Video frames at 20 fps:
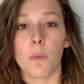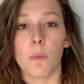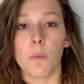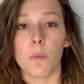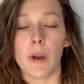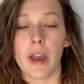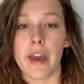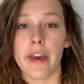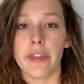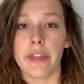
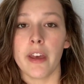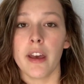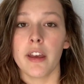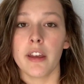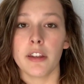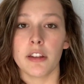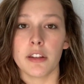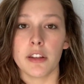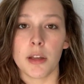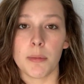with
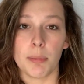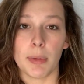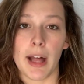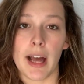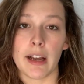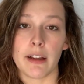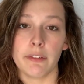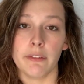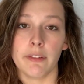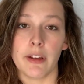the
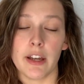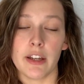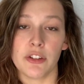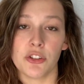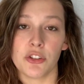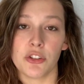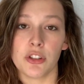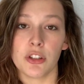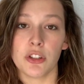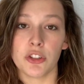
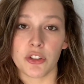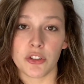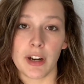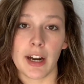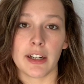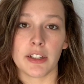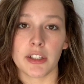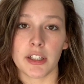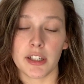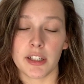Blackfish
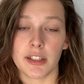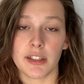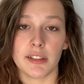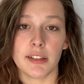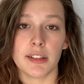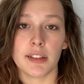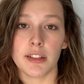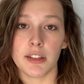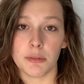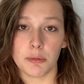
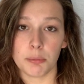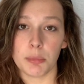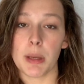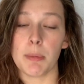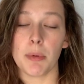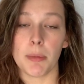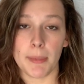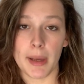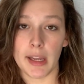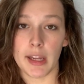directors,
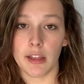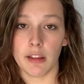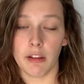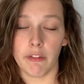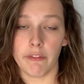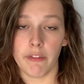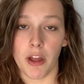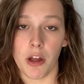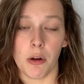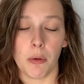people making the
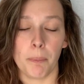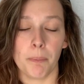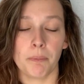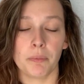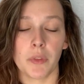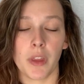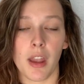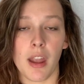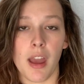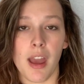film,
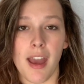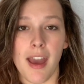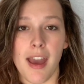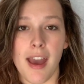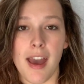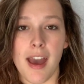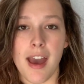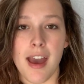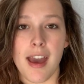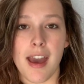
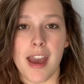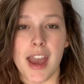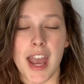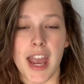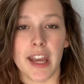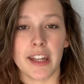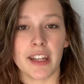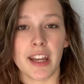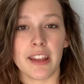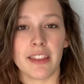
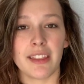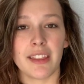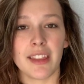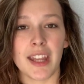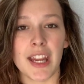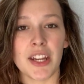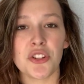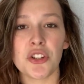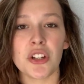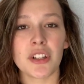and
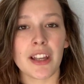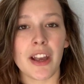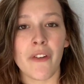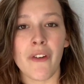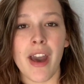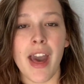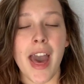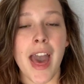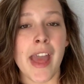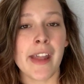they took
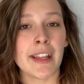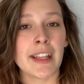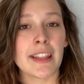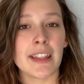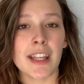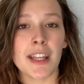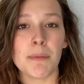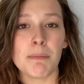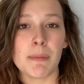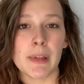out
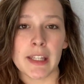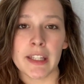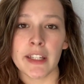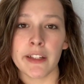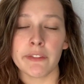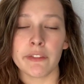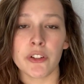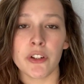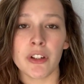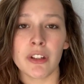anything
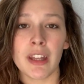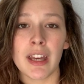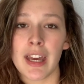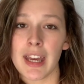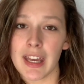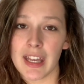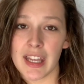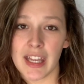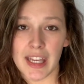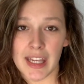meaningful
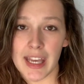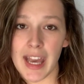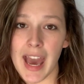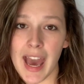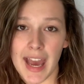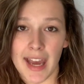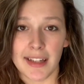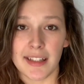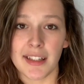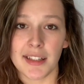he
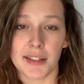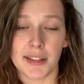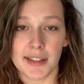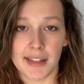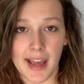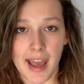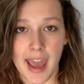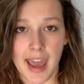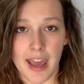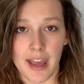had to
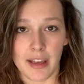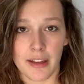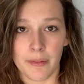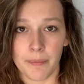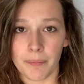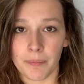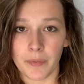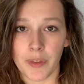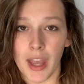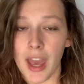say
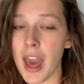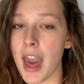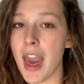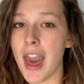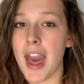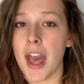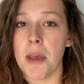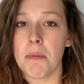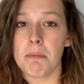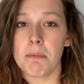
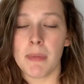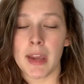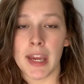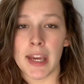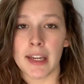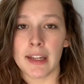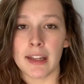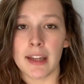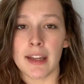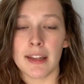and
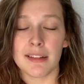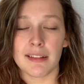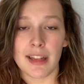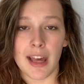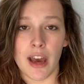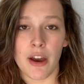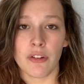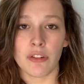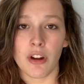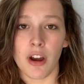made it
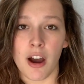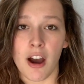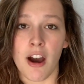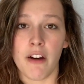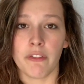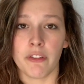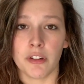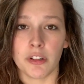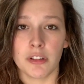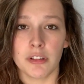sound
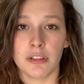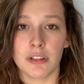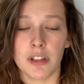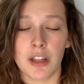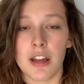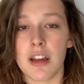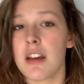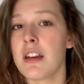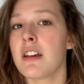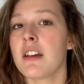awful.
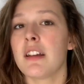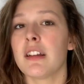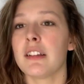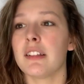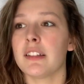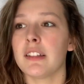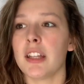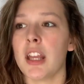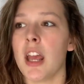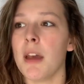
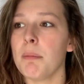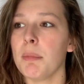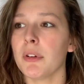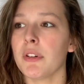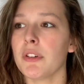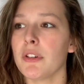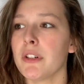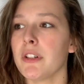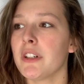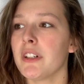
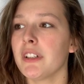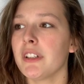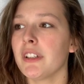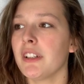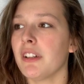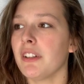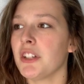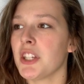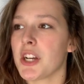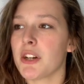Typical,
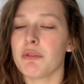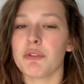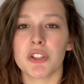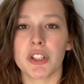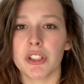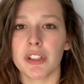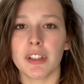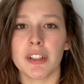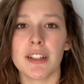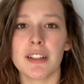you know,
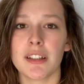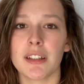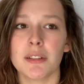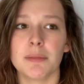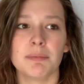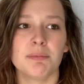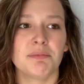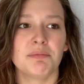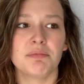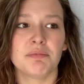
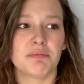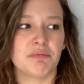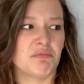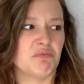journalism,